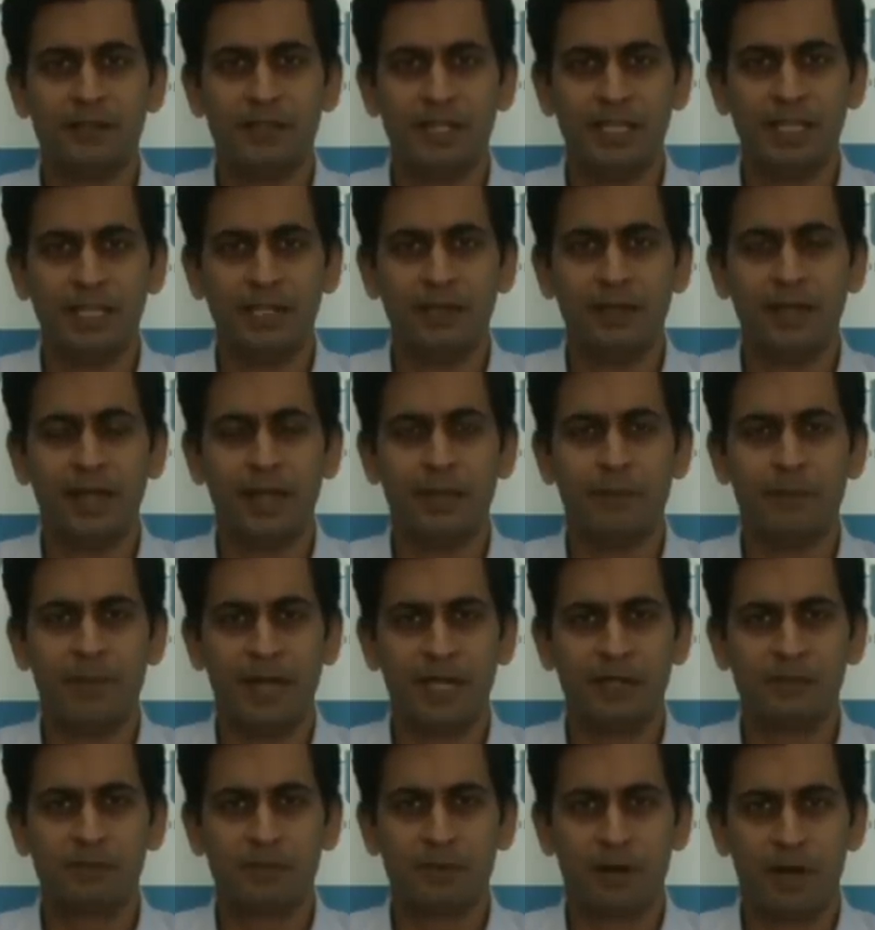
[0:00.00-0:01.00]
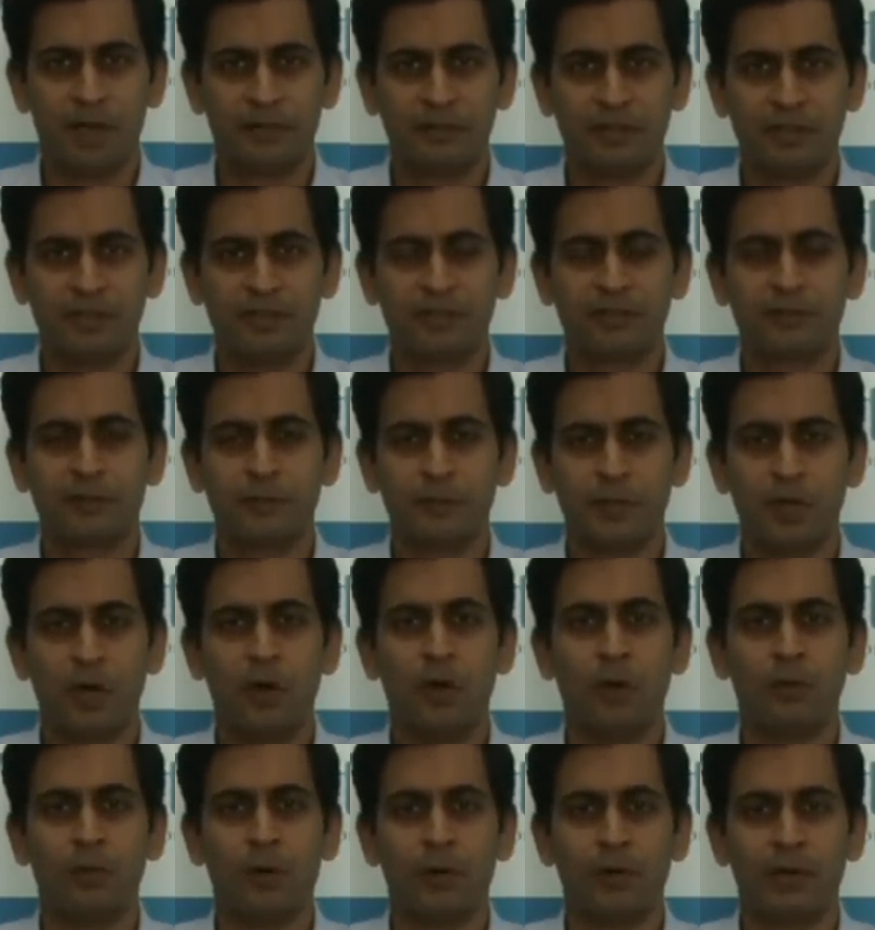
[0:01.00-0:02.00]
deal and best process from your
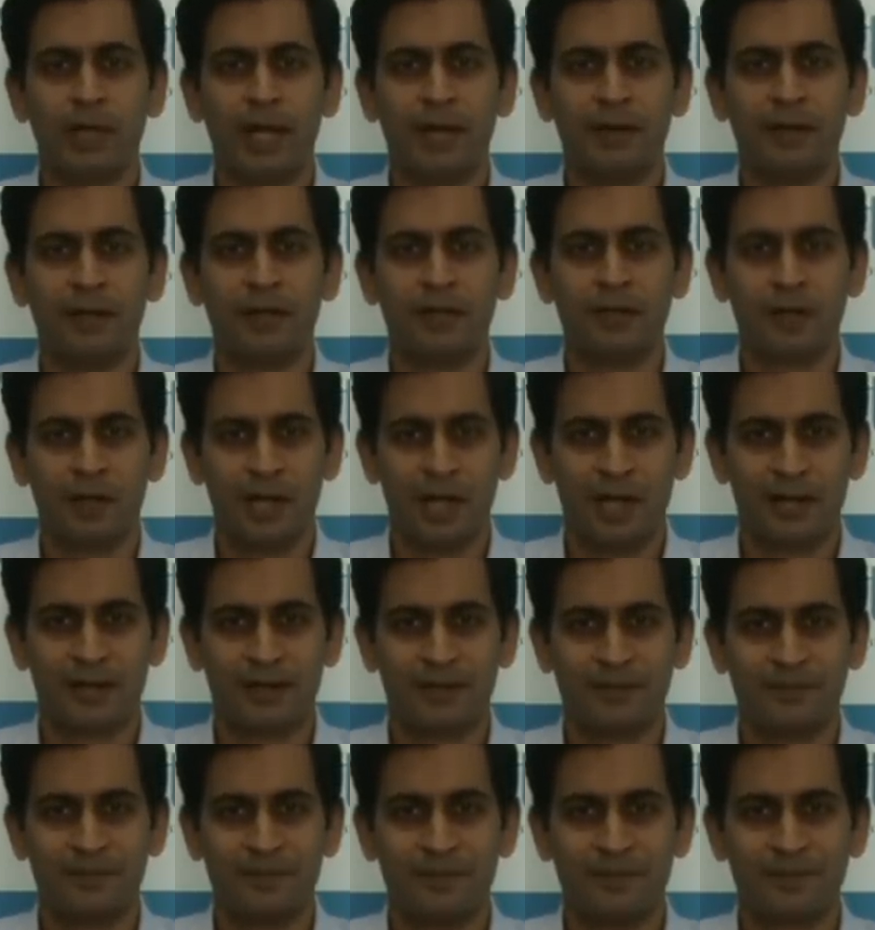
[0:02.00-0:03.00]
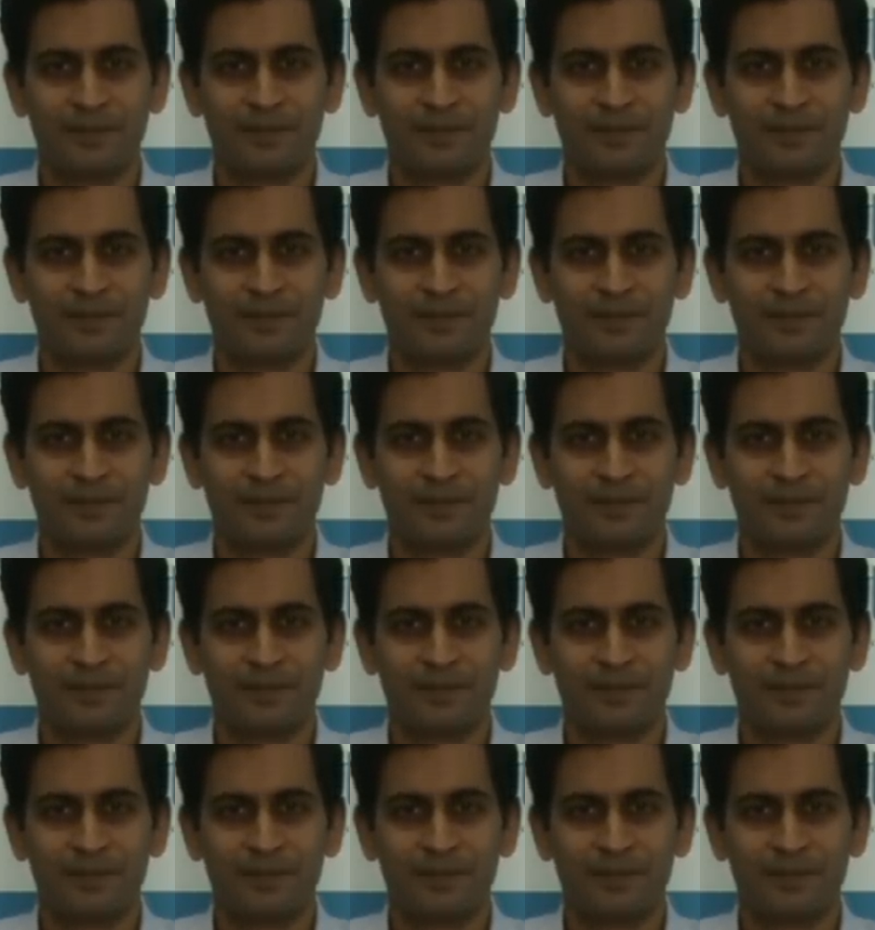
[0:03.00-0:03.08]
home loan lender. Good luck.